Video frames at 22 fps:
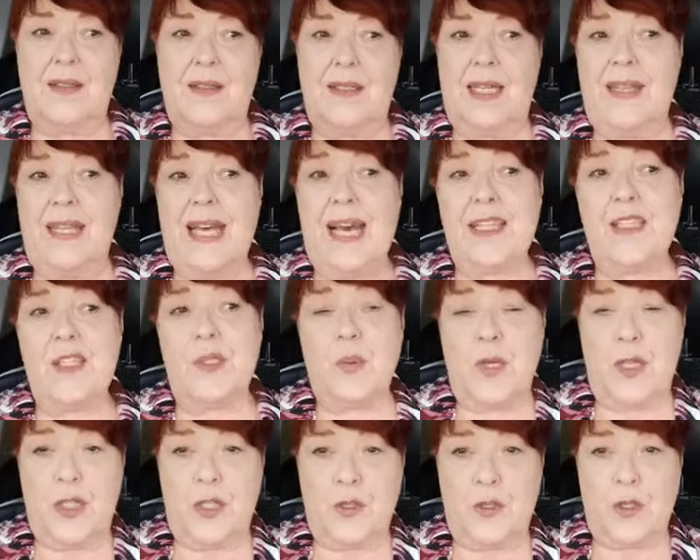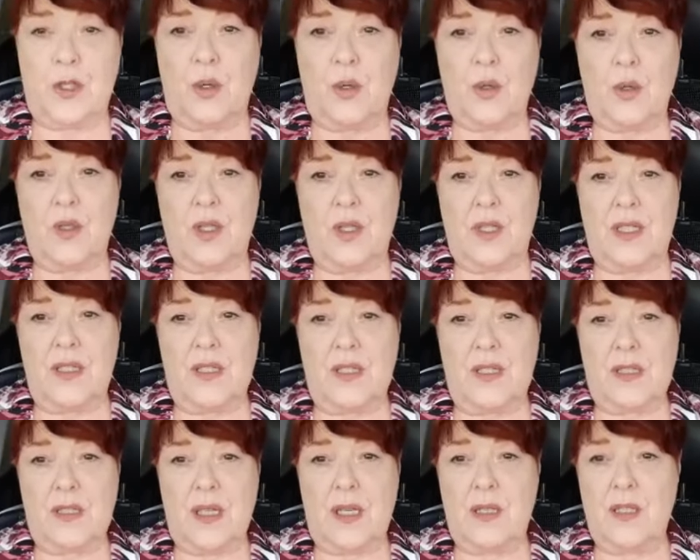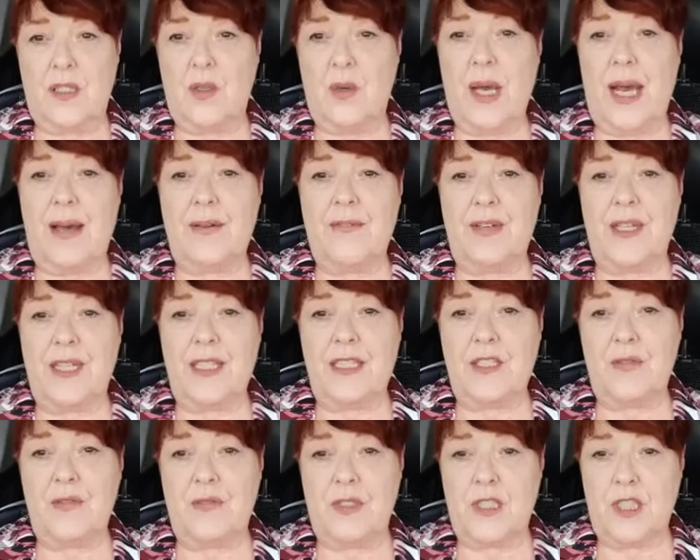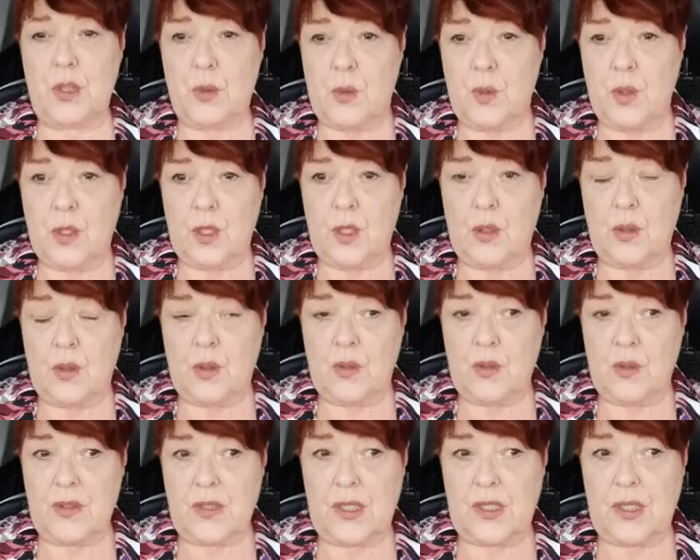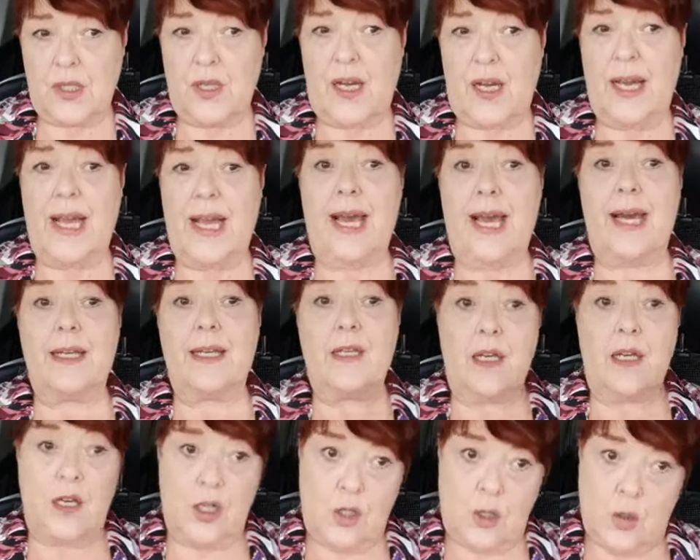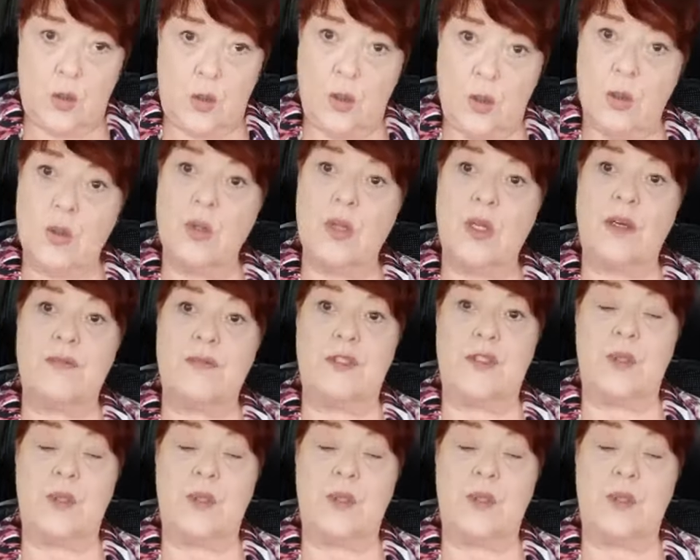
And that's what your goal is. Like you have individual goals. I had a goal of